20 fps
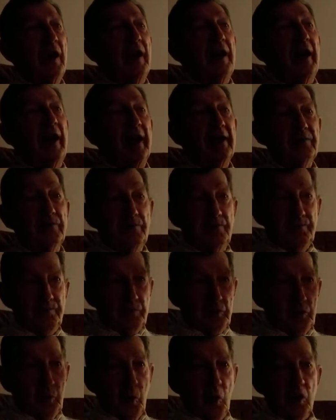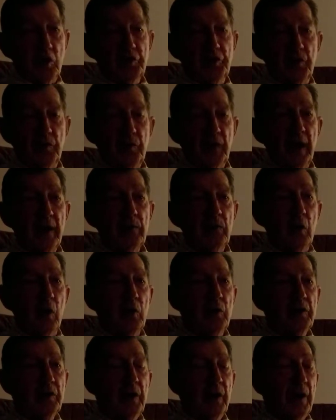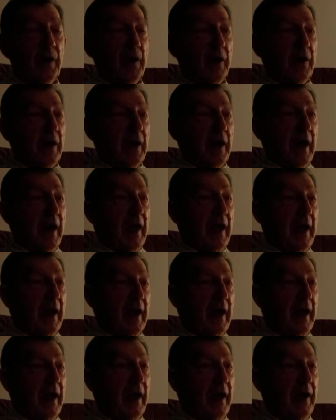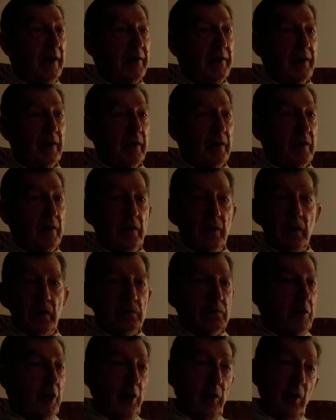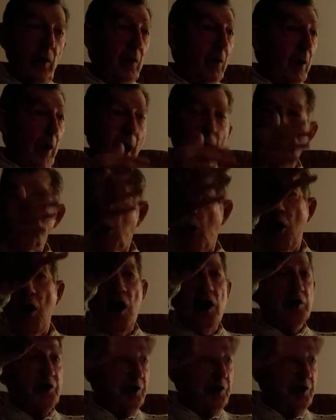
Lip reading: head towards the railroad, and I'm lost.